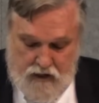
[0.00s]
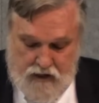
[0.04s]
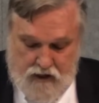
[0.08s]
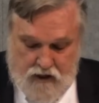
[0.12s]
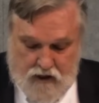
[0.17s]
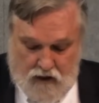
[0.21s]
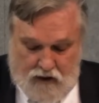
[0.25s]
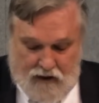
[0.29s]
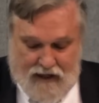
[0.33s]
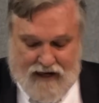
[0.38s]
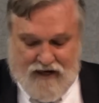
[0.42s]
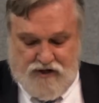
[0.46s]

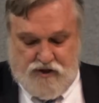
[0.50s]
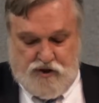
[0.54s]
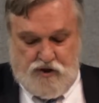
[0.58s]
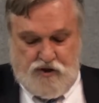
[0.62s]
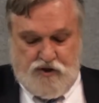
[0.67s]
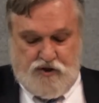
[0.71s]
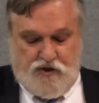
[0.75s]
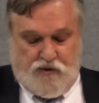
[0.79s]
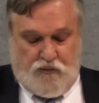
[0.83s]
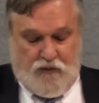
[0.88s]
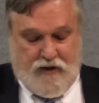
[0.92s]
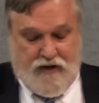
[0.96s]
In
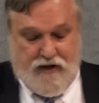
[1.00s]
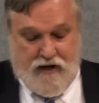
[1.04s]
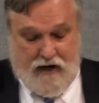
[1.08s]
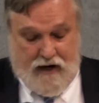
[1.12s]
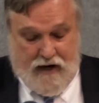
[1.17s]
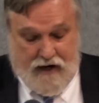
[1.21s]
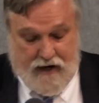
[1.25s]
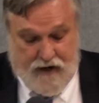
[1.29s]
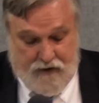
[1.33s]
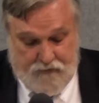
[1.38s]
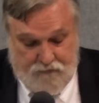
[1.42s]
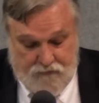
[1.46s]
Colossians three
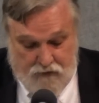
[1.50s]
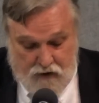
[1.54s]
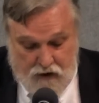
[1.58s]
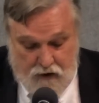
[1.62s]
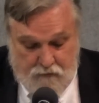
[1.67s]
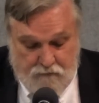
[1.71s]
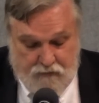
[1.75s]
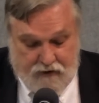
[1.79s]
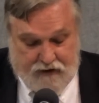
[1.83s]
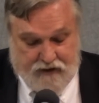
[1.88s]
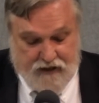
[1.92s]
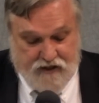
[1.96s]
nine,
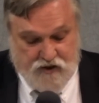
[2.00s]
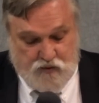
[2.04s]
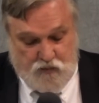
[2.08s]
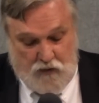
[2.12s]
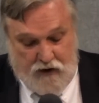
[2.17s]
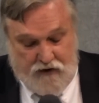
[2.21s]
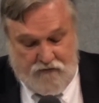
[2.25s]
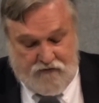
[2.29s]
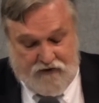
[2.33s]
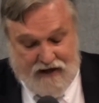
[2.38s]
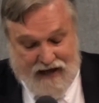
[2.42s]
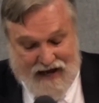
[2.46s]
because
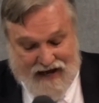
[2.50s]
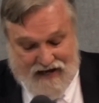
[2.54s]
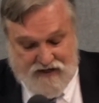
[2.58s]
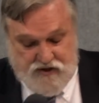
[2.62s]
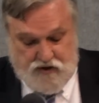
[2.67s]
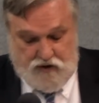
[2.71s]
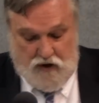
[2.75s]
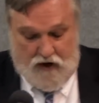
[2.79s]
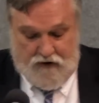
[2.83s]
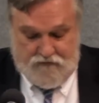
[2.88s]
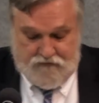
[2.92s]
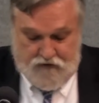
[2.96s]
we have
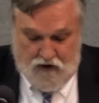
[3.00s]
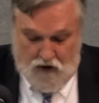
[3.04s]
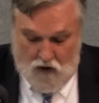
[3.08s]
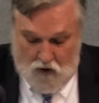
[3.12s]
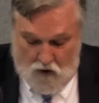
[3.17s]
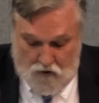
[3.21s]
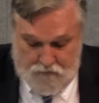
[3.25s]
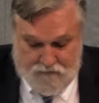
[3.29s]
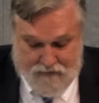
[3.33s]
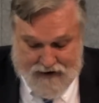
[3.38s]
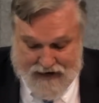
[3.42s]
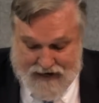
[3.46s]
cast off the
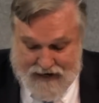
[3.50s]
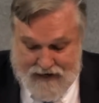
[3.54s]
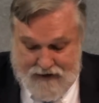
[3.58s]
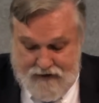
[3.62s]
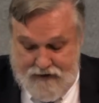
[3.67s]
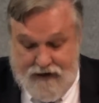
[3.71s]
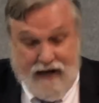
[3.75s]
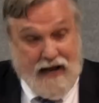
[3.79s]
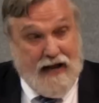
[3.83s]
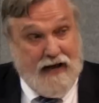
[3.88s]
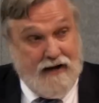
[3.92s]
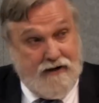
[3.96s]
old
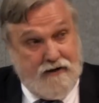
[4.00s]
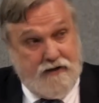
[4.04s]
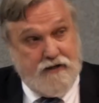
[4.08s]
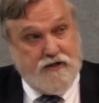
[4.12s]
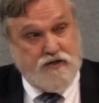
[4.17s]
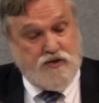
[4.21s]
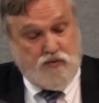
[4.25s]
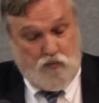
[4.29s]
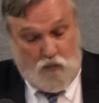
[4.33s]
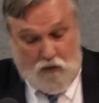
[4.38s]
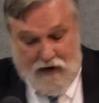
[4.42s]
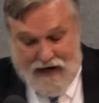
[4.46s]
man and
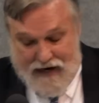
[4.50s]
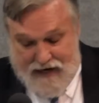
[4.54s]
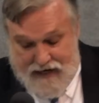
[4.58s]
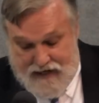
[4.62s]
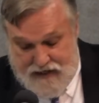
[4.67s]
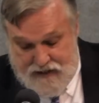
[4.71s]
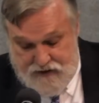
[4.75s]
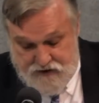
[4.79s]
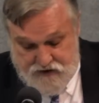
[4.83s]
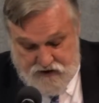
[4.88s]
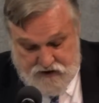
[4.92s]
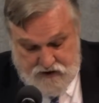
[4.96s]
his
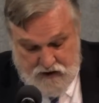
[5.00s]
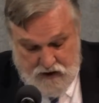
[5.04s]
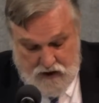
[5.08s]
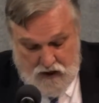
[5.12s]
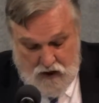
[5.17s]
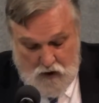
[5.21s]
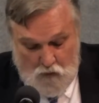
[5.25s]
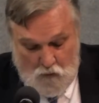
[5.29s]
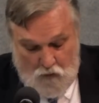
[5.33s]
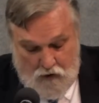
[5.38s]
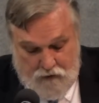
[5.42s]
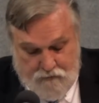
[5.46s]
ways,
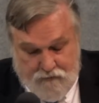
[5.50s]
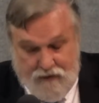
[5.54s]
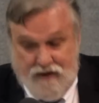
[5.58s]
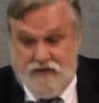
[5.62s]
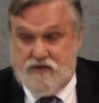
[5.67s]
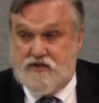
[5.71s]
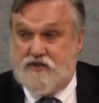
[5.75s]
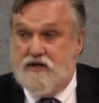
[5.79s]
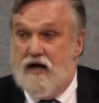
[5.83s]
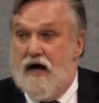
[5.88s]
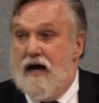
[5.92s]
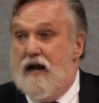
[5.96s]
we
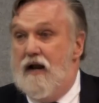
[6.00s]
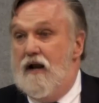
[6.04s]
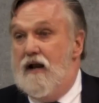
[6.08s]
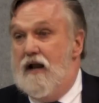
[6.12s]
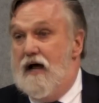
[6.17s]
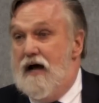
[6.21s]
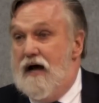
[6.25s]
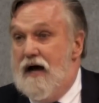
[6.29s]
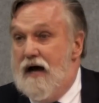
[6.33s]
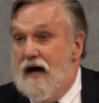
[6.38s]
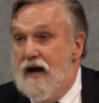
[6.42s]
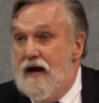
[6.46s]
must not
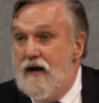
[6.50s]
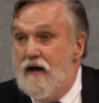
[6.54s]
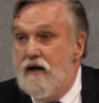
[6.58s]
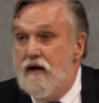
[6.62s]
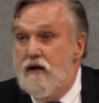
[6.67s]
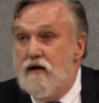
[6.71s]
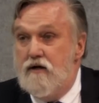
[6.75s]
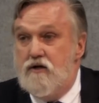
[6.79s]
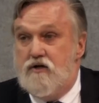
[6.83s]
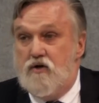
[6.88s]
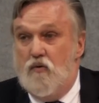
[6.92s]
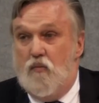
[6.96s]
lie
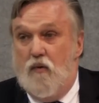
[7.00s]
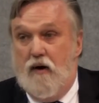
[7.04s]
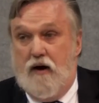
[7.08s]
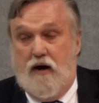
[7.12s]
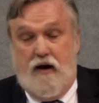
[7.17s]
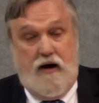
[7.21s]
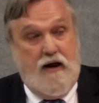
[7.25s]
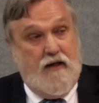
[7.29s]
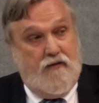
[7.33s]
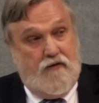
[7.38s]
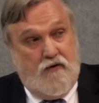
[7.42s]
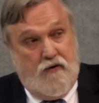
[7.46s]
to
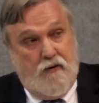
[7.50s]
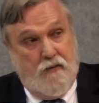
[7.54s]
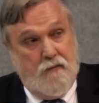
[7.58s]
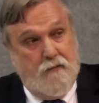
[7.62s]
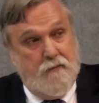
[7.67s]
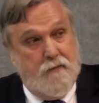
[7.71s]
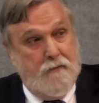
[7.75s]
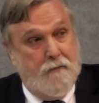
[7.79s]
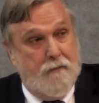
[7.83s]
one another.